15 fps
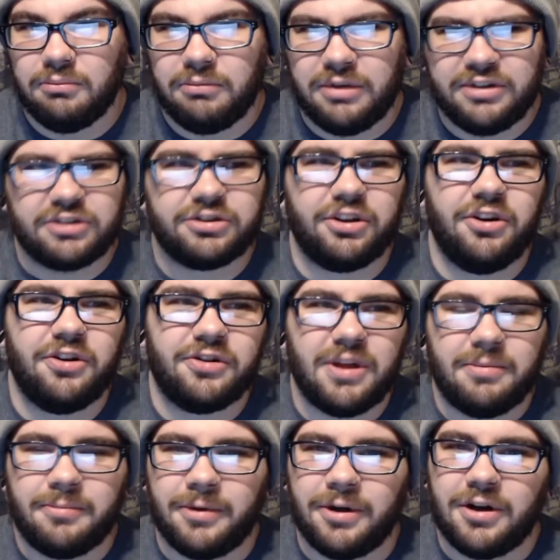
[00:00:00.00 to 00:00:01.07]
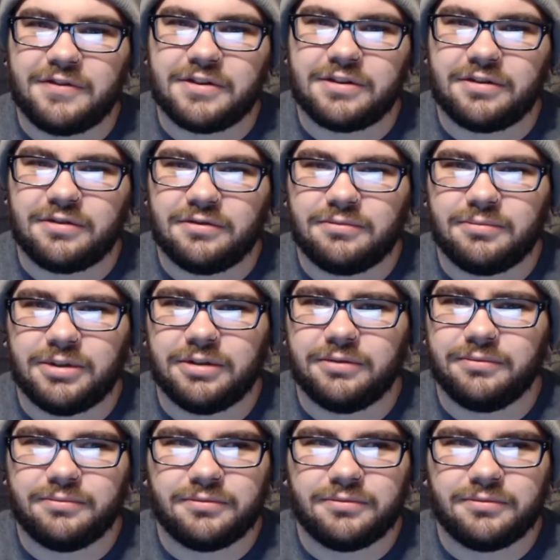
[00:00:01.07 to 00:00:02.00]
Mine's usually hooked up in my office, but